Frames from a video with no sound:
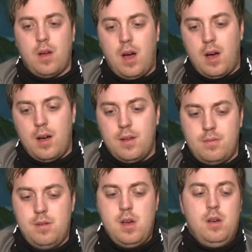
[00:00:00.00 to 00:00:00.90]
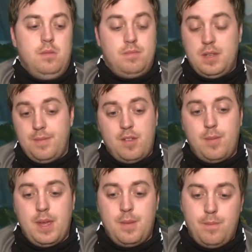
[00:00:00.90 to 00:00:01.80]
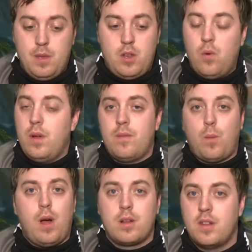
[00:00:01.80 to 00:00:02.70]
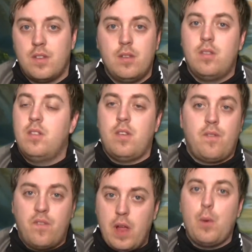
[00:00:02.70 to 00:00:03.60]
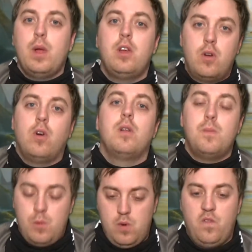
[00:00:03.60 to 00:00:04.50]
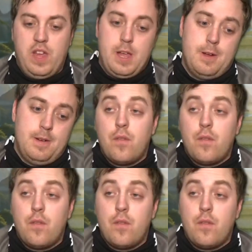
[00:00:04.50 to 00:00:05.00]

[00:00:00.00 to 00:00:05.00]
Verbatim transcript: Uh, seems to be doing well because this is a very good movie.